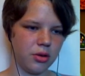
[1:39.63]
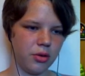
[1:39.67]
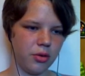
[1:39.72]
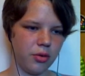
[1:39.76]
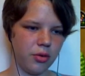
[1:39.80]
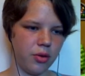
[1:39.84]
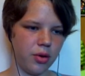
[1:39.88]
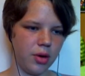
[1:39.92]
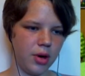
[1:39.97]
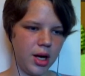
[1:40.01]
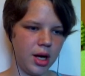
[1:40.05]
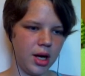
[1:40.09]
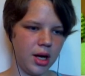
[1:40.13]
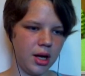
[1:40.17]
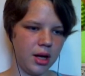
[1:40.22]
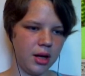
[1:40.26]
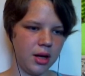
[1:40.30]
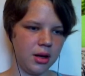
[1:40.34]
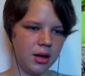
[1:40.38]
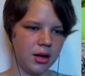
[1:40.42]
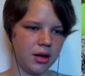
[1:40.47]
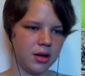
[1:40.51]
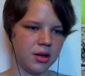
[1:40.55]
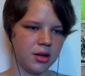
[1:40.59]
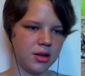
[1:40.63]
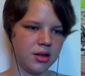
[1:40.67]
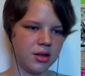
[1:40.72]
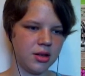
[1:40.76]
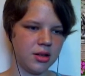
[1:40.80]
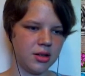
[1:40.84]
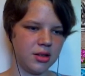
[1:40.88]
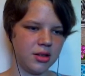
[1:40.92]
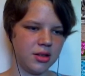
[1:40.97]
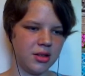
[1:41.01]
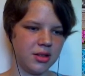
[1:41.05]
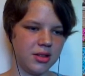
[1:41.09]
Run!
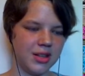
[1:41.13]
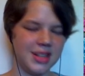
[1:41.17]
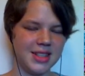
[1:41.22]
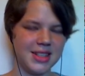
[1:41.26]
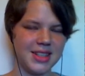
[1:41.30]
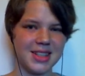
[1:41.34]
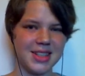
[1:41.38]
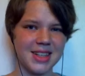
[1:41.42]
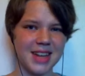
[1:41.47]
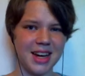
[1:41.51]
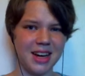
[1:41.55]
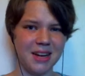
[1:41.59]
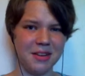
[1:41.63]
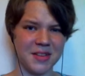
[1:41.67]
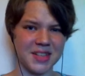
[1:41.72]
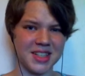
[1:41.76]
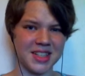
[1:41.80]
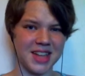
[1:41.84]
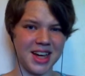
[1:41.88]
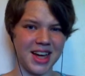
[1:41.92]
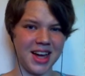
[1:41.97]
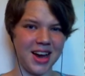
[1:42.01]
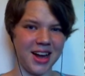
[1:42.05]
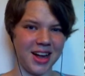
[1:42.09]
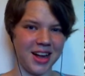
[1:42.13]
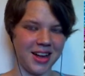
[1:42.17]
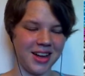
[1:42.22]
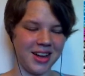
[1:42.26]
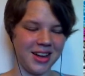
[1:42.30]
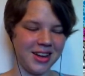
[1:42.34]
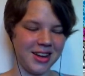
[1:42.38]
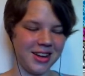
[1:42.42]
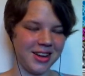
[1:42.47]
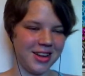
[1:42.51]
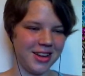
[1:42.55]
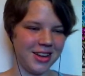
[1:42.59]
This is kind of exciting.
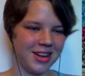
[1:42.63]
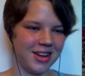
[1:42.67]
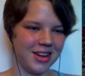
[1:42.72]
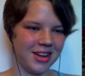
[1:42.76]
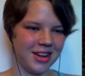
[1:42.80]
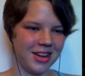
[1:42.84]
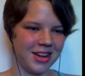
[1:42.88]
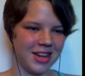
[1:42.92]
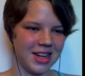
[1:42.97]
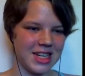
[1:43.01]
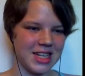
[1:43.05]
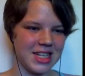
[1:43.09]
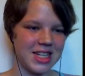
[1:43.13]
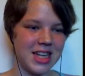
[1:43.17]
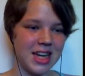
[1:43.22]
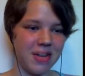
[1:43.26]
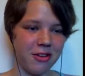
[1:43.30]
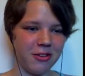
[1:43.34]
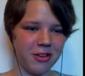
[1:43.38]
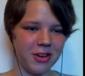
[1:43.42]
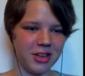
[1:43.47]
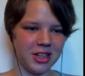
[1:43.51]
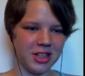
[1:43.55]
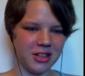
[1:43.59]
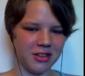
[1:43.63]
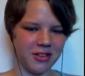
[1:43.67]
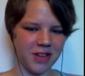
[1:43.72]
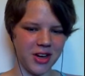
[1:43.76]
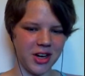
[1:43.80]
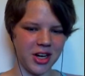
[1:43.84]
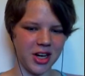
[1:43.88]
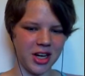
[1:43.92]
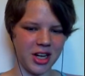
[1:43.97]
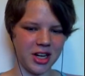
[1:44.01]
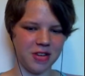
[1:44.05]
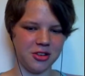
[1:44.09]
And definitely
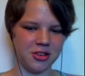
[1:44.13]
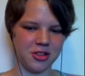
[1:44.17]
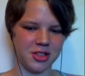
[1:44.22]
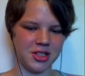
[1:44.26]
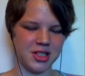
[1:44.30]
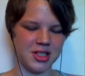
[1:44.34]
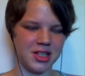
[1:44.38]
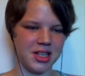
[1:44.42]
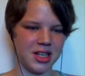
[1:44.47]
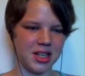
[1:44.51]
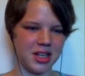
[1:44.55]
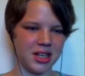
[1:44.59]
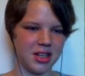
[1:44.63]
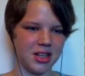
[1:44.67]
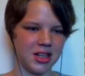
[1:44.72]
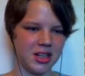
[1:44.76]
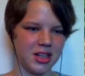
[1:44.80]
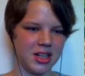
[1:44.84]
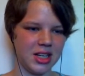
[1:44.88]
very interesting.